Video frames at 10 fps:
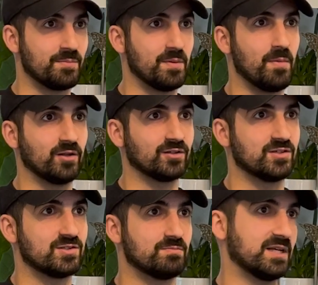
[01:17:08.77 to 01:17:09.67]
in Malta.
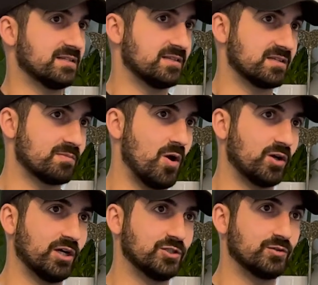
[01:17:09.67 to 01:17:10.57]
It's because it's a small
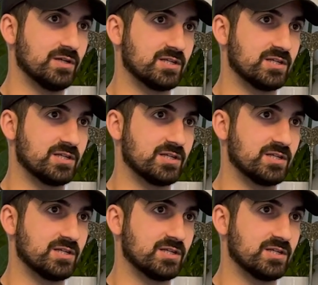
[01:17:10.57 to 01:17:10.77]
country.